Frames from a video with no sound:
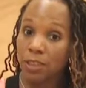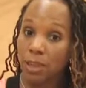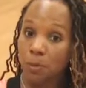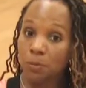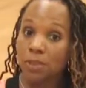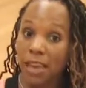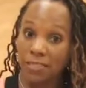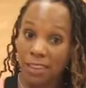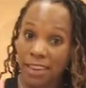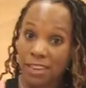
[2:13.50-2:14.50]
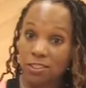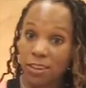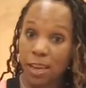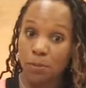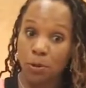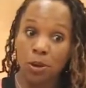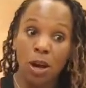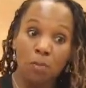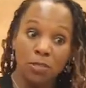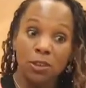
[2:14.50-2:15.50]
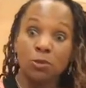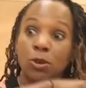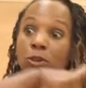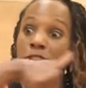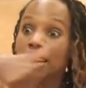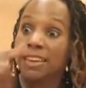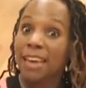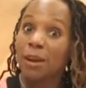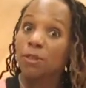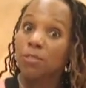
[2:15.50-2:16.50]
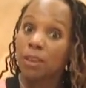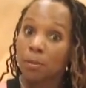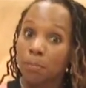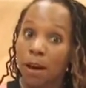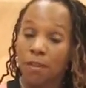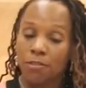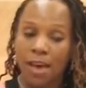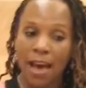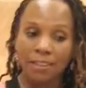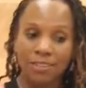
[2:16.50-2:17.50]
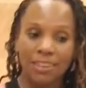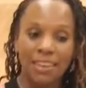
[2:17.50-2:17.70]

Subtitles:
the hips and the legs stable, but then rotating everything above that.